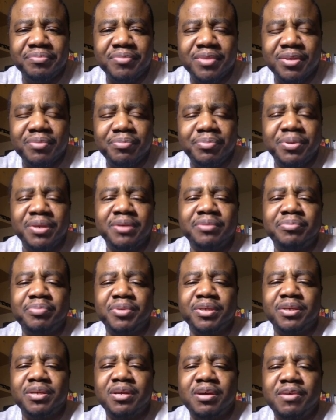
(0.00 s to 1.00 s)
but
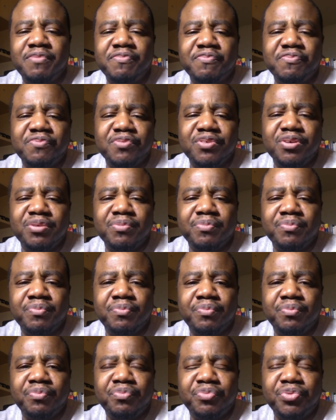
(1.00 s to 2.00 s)
but come from
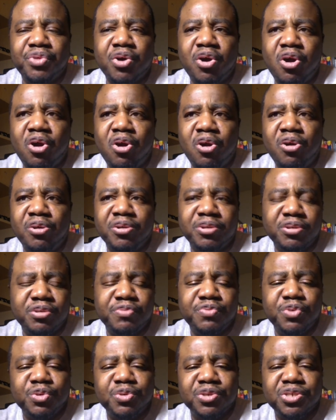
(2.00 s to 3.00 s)
the heart of
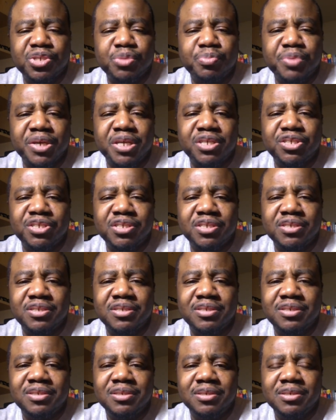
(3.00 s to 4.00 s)
your expansion
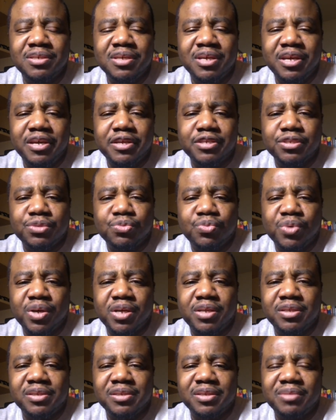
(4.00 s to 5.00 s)
as
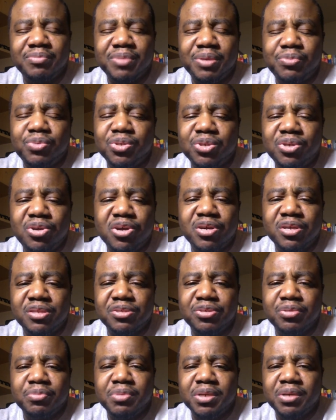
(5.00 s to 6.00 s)
well. And maybe we'll talk a
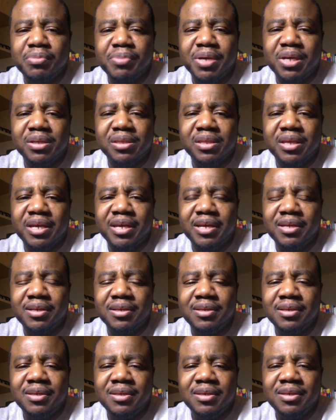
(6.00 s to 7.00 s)
little bit about that
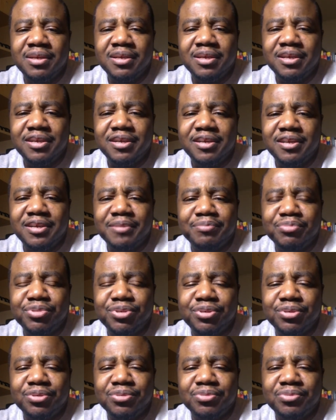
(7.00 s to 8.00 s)
um,
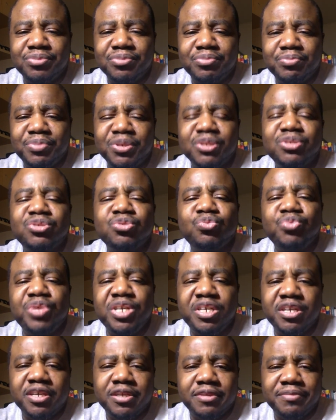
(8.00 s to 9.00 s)
too. But it's the
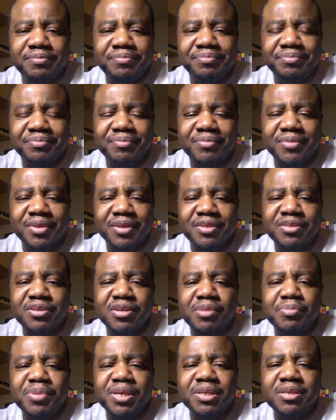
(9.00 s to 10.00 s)
weekend. It's going
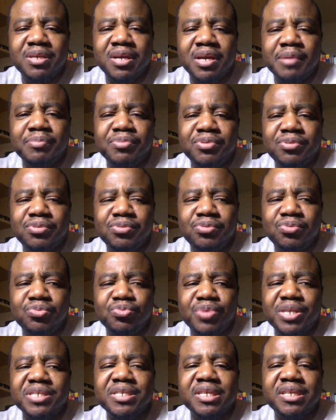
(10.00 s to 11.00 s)
to be a time to
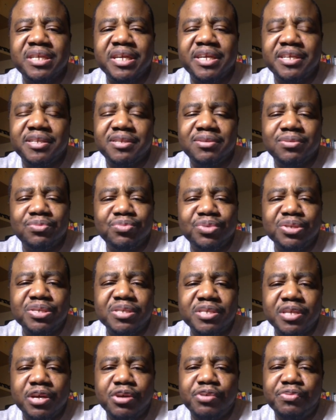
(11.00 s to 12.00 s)
resonate with
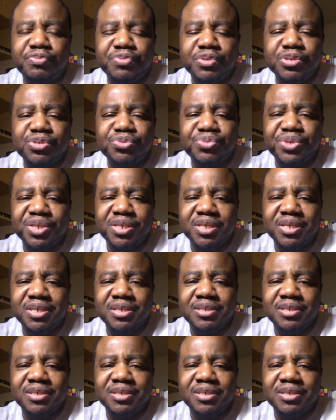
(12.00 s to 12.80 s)
self this weekend